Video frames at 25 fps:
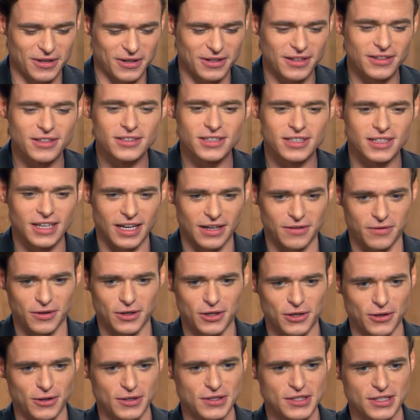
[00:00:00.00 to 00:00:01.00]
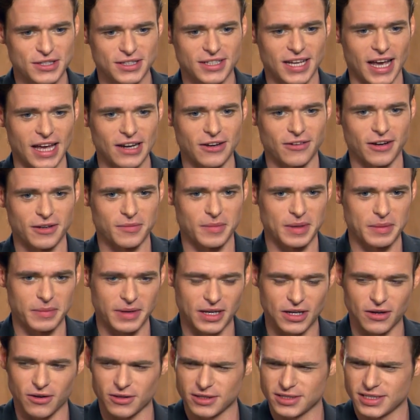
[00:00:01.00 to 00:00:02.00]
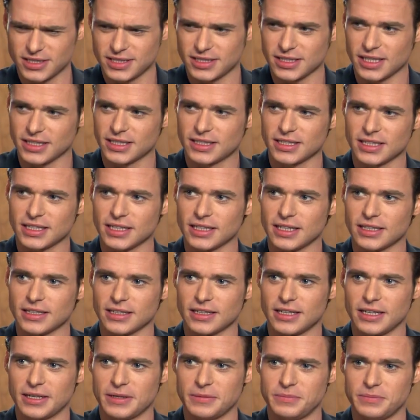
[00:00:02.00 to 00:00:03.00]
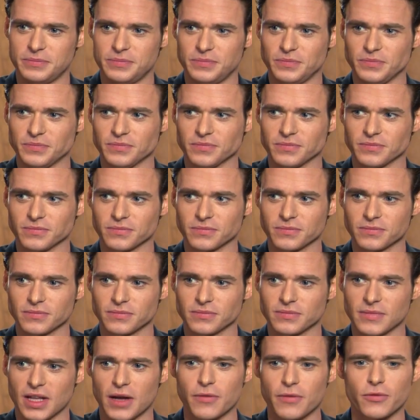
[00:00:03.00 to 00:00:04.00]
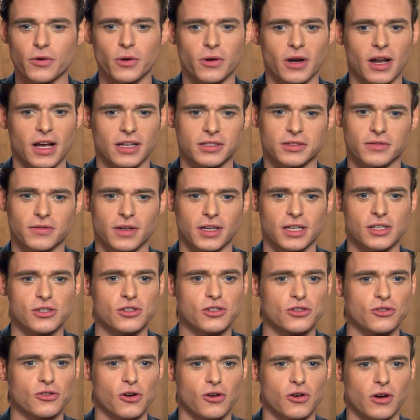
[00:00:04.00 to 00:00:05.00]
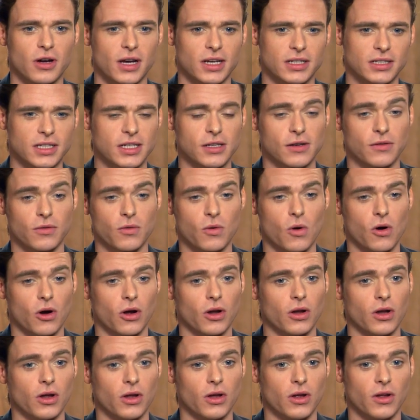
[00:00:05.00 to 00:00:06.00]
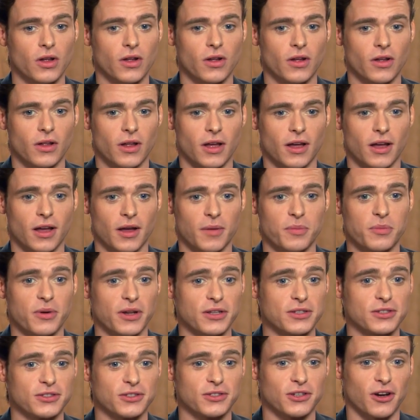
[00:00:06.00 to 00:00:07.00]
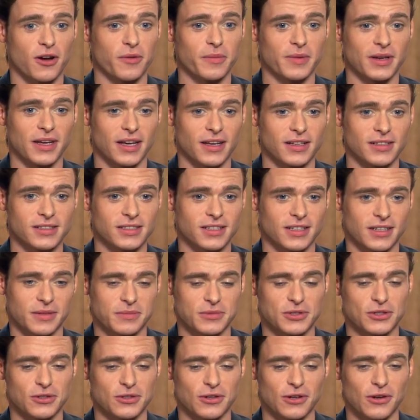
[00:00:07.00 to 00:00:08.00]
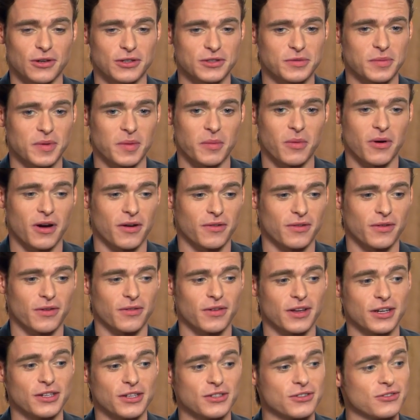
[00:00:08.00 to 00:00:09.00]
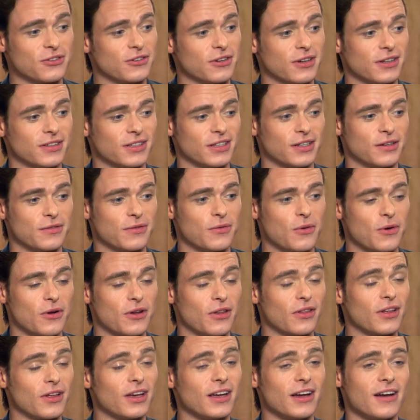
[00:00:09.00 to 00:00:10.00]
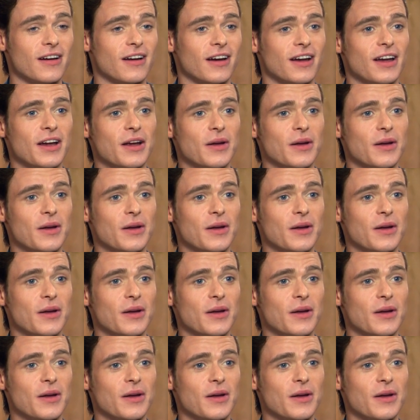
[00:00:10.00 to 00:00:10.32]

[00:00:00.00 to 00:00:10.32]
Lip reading: There's kind of a huge terror in me because I think everyone has a very strong idea of what Prince Charming is, and I'm sure lots of people have a very strong idea of what their